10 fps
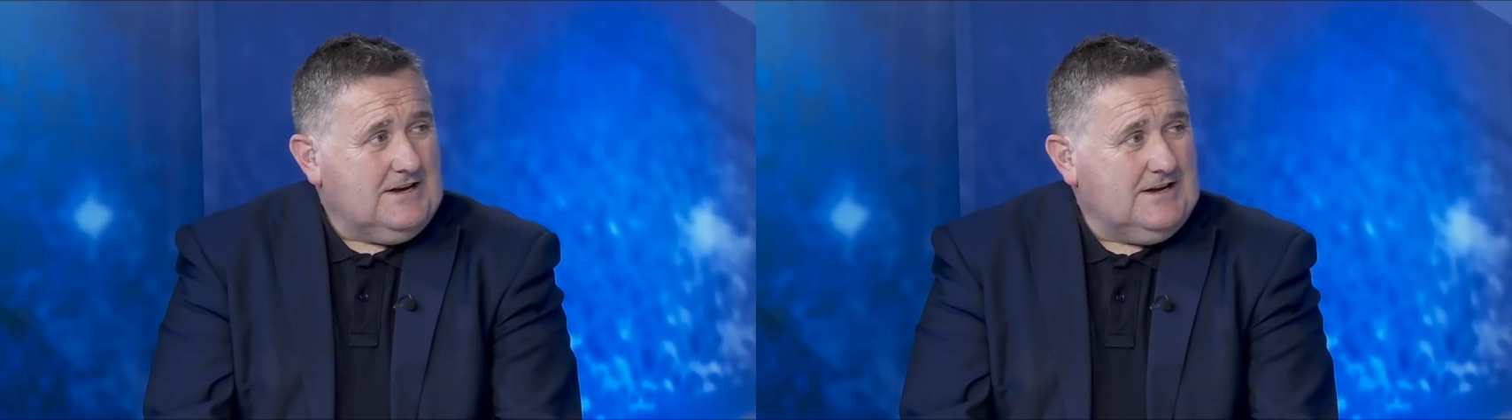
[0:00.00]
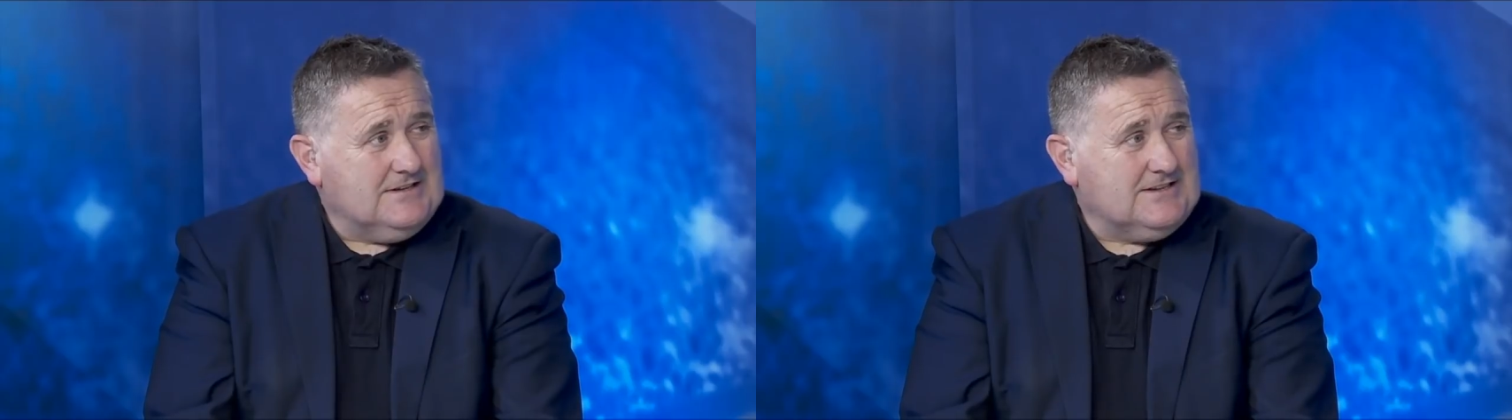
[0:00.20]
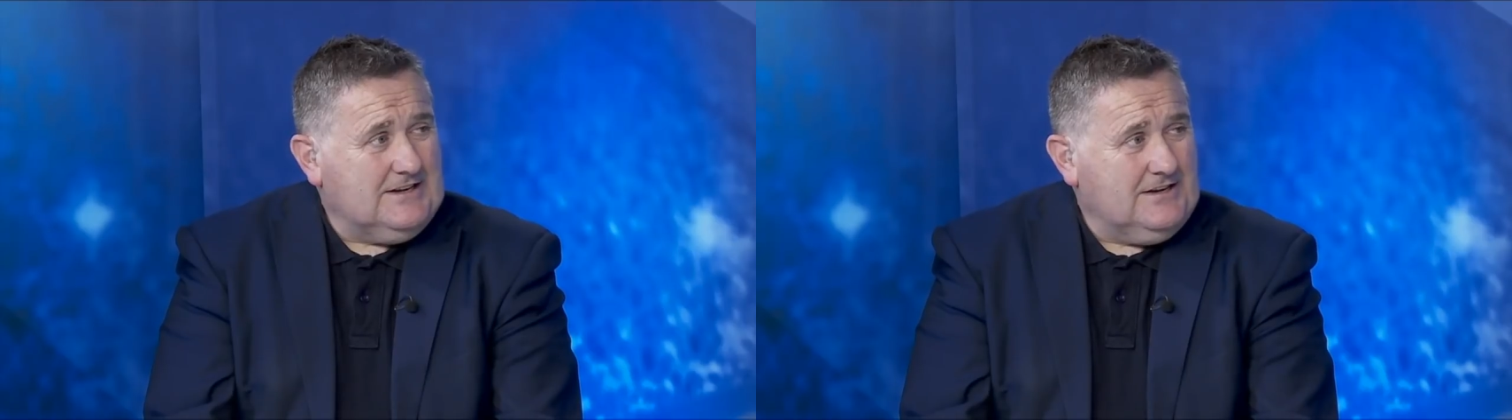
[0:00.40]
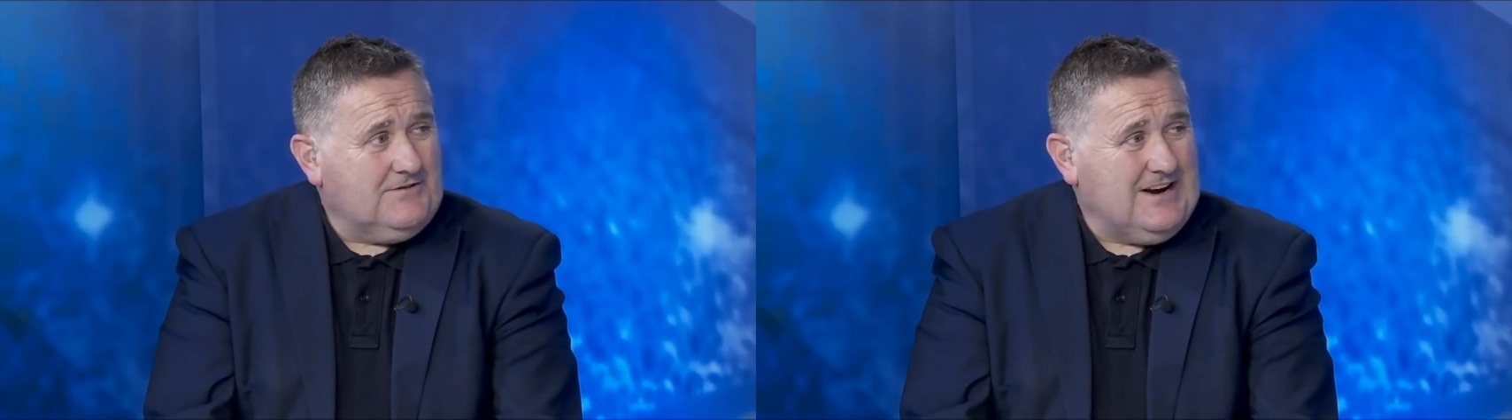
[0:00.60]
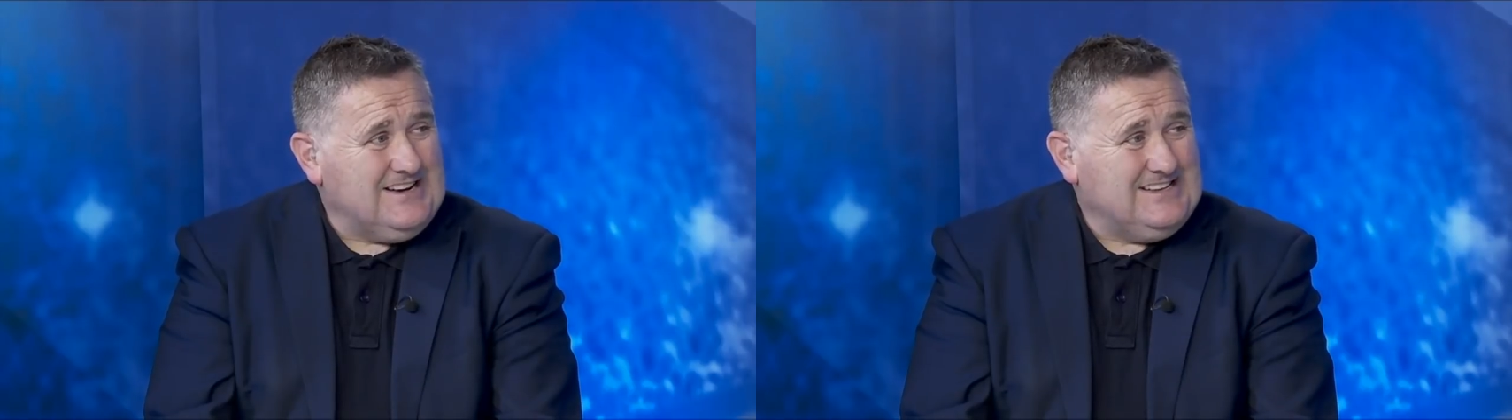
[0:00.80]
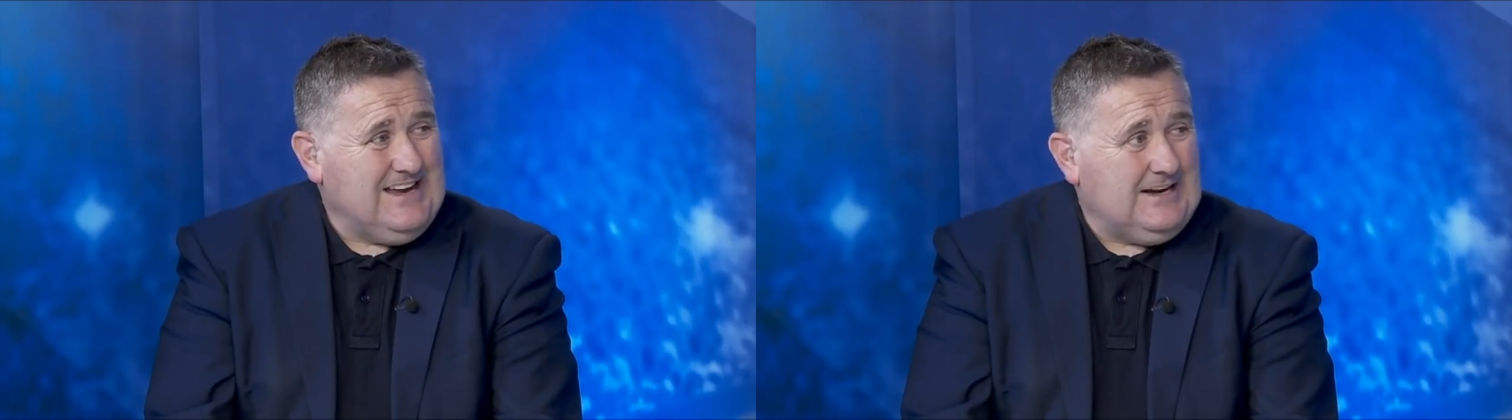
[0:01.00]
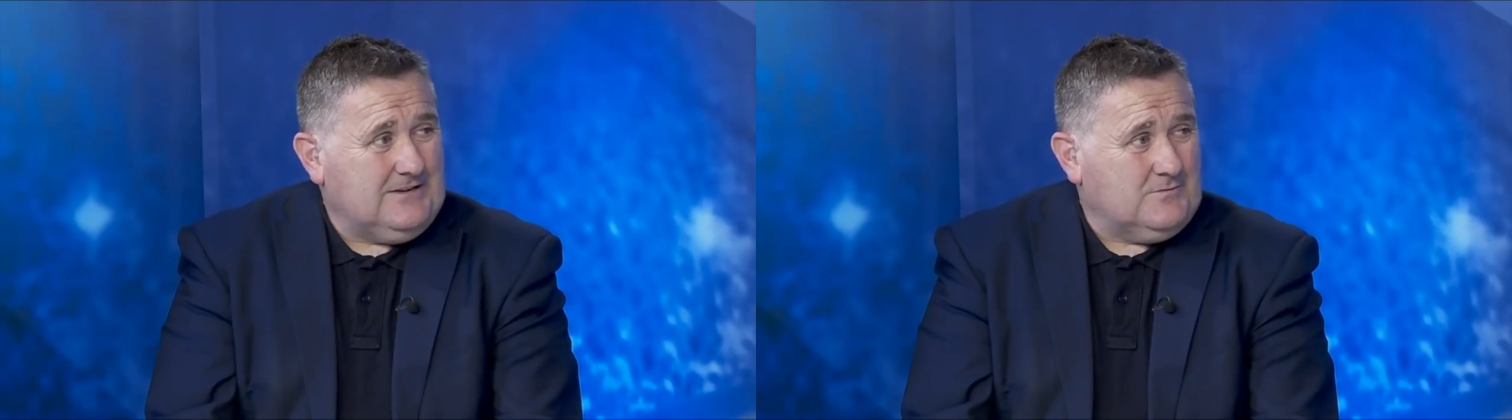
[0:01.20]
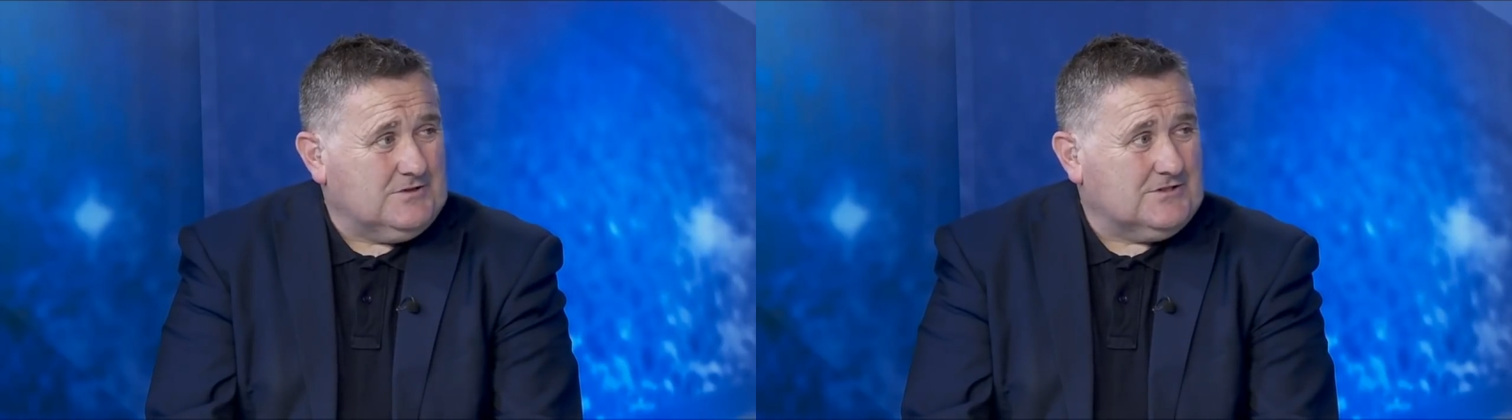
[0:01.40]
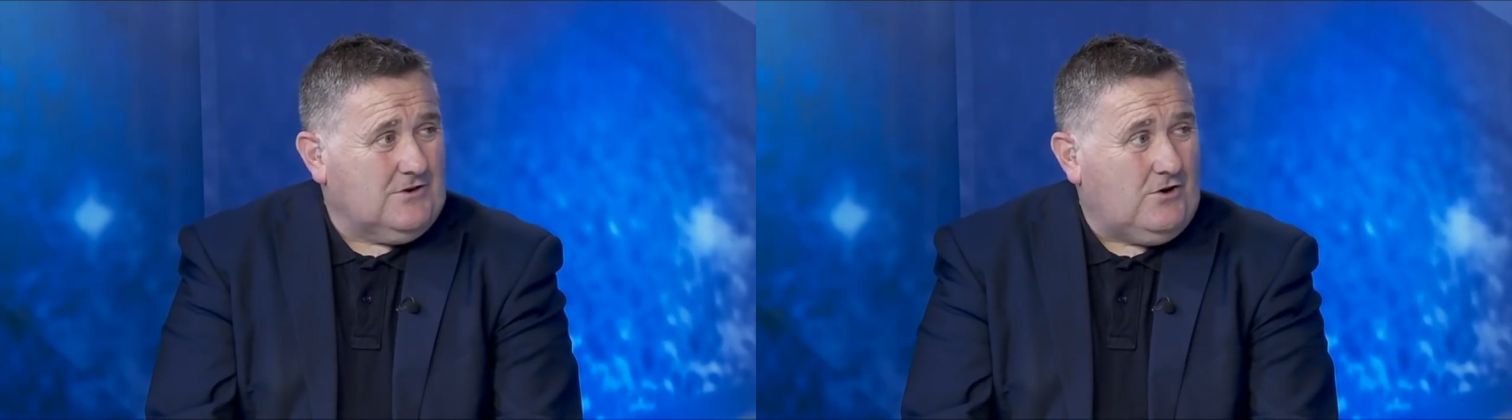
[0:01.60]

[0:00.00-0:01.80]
uh, certainly Ryan Kent was